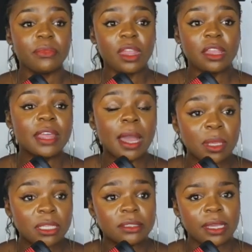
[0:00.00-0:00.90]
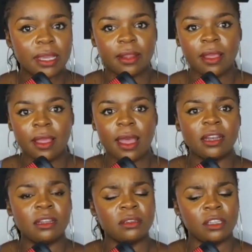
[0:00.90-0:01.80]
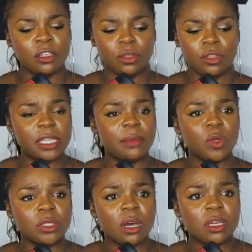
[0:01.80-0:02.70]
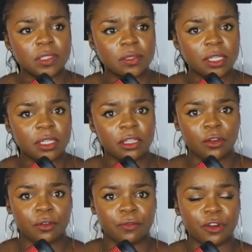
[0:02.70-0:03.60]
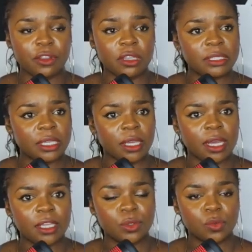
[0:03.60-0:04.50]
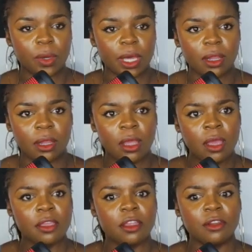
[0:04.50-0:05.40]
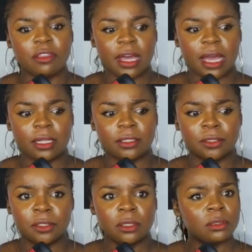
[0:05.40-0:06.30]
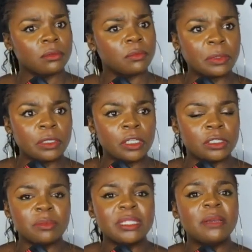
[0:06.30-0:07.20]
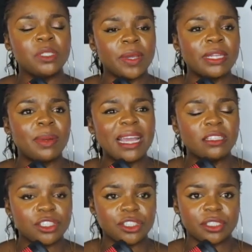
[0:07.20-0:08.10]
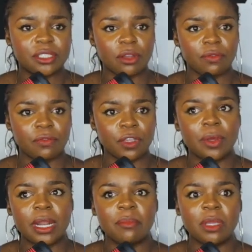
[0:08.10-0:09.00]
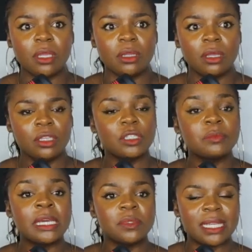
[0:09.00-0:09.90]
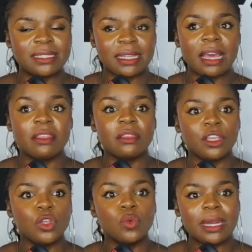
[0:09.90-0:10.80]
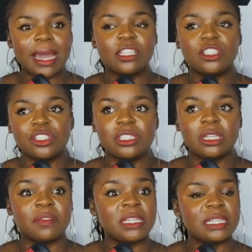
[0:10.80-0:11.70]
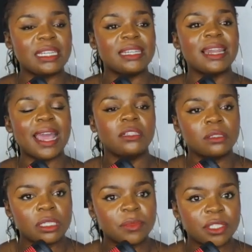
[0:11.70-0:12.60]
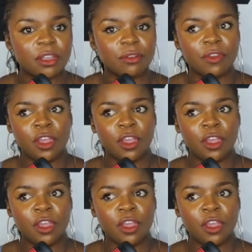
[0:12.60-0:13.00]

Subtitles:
that being said, and Usain Bolt also did, further say as well, that sometimes you end up lying to yourself. You know what I mean? Sometimes as an athlete, you lie to yourself. And he said he lied to himself,